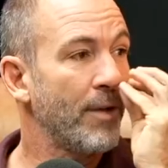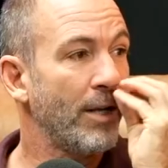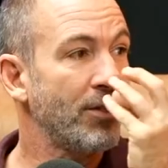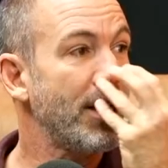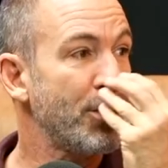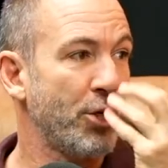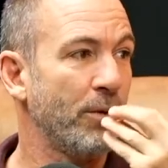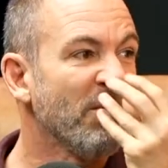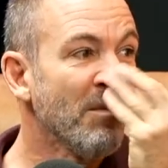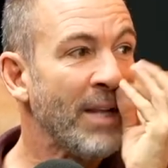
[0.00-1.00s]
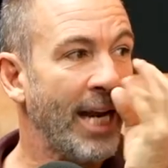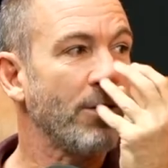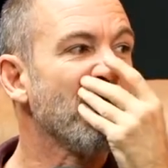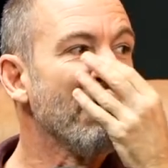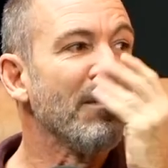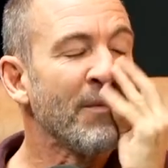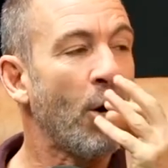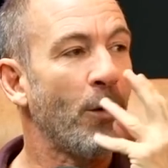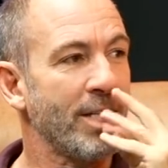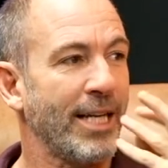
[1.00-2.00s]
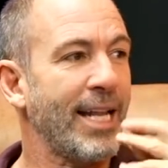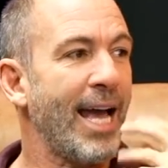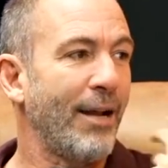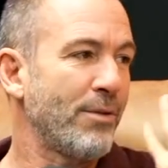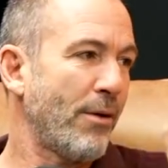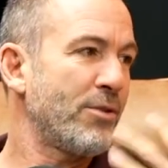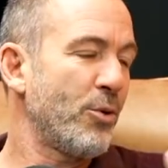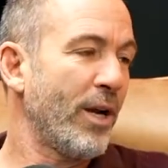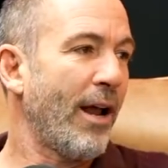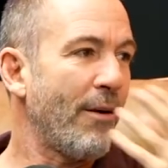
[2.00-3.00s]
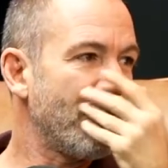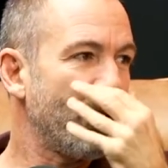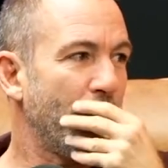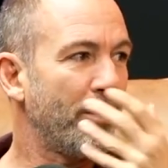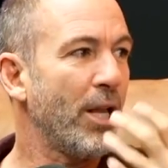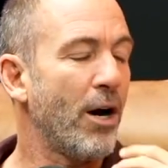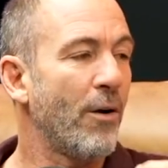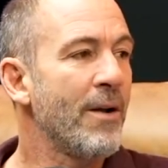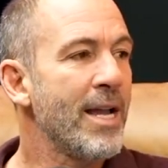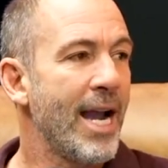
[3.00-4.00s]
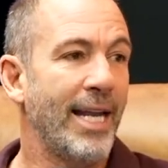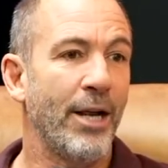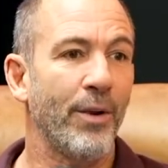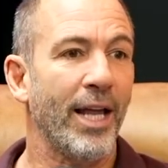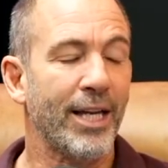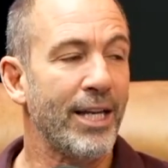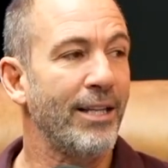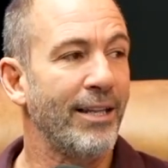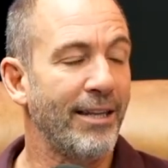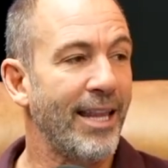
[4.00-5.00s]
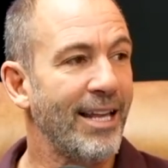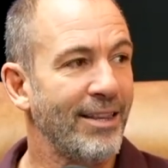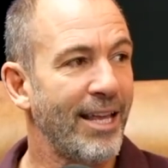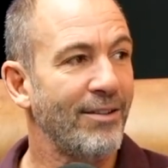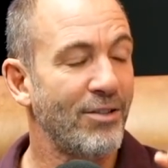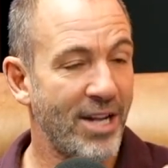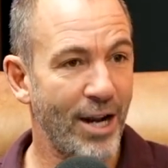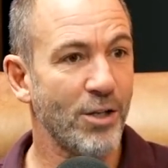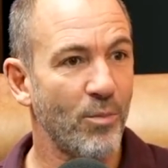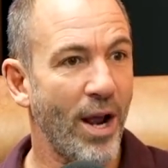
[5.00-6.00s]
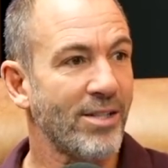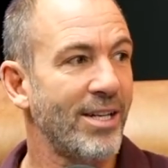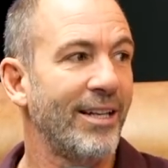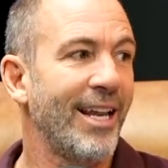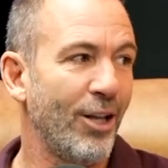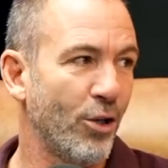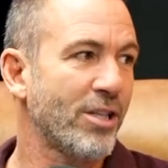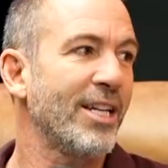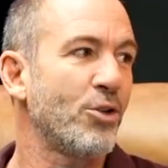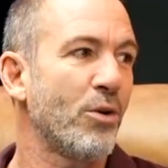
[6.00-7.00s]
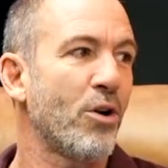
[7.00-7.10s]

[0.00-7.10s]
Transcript: a, a tissue, and I was always like that. I was I was doing I was doing blow, and they were like, they, they standards and practices said it looks like he's doing